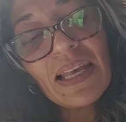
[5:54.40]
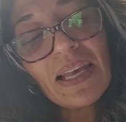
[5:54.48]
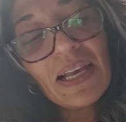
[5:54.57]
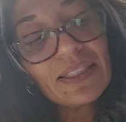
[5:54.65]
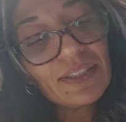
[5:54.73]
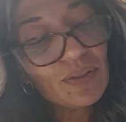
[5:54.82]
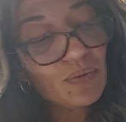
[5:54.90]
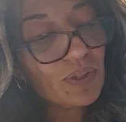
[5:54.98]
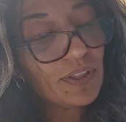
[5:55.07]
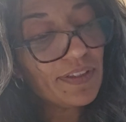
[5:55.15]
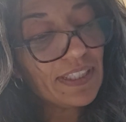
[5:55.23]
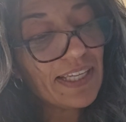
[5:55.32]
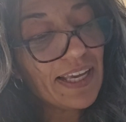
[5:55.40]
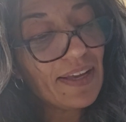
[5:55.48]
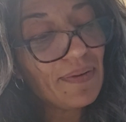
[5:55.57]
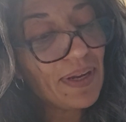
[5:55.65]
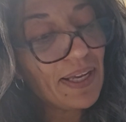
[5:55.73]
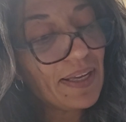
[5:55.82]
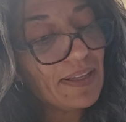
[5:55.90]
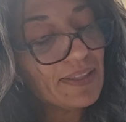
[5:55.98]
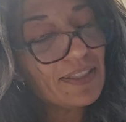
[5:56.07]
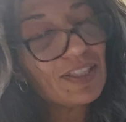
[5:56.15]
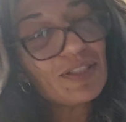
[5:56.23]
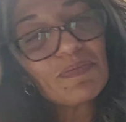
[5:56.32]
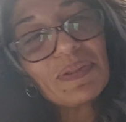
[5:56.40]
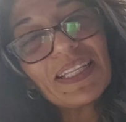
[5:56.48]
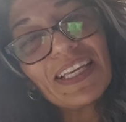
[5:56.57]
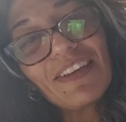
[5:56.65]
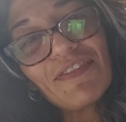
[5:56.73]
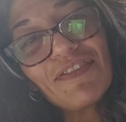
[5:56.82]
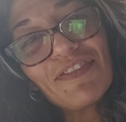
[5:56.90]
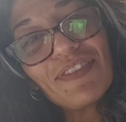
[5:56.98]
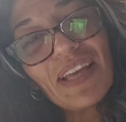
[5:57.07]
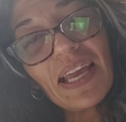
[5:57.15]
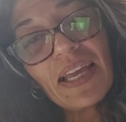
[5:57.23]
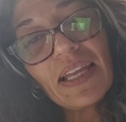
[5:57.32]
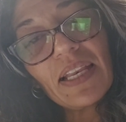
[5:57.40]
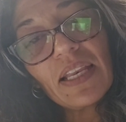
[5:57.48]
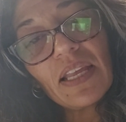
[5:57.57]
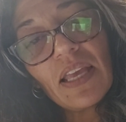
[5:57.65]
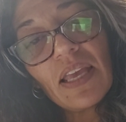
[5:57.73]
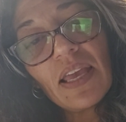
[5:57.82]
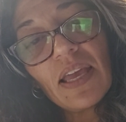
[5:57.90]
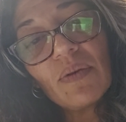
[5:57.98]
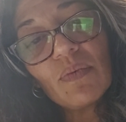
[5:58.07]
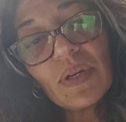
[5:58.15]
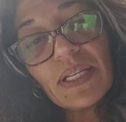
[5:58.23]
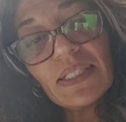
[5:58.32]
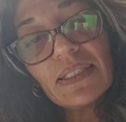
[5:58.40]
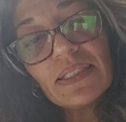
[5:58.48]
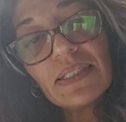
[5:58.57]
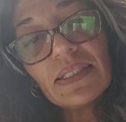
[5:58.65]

That's the word of the day, right? Just believe. And what is